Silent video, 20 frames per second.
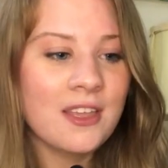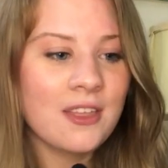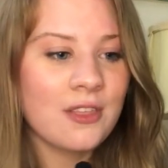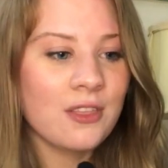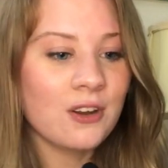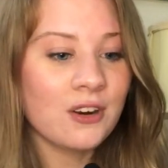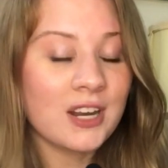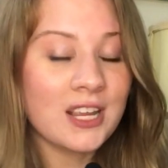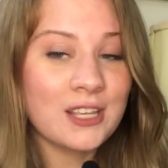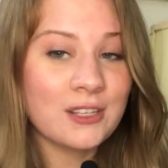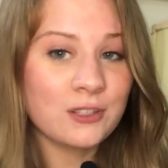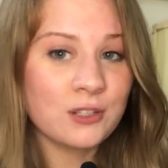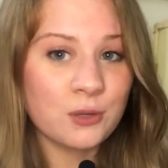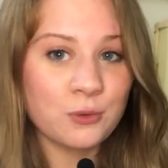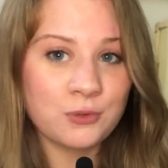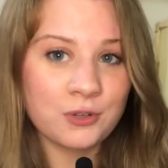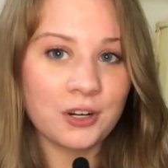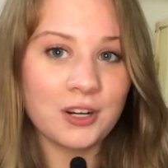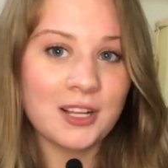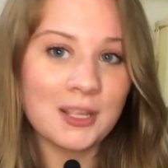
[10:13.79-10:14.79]
there is no
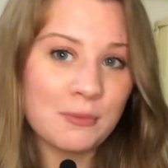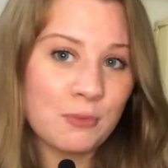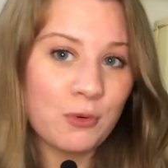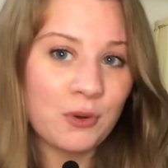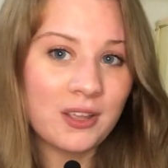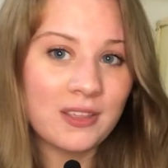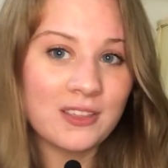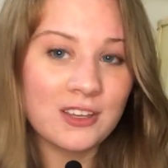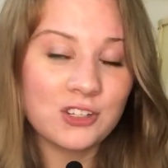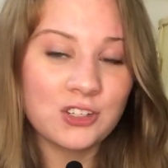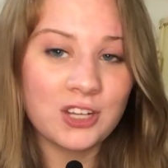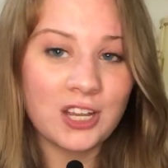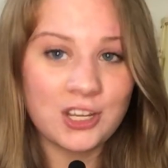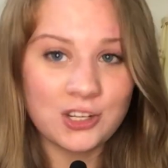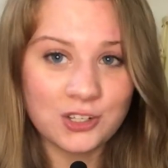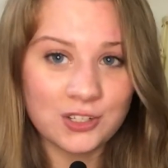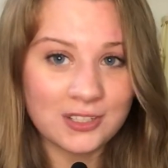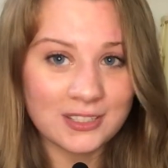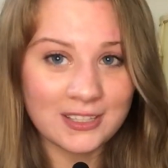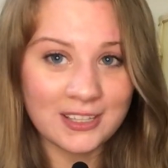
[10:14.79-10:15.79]
turning point that
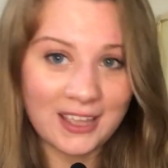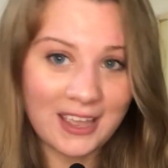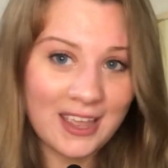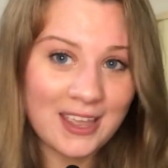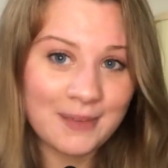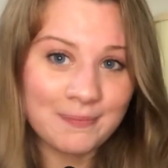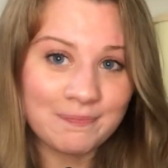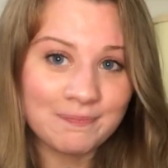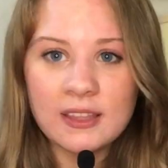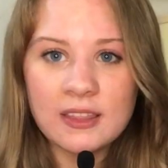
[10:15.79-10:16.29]
changes the game.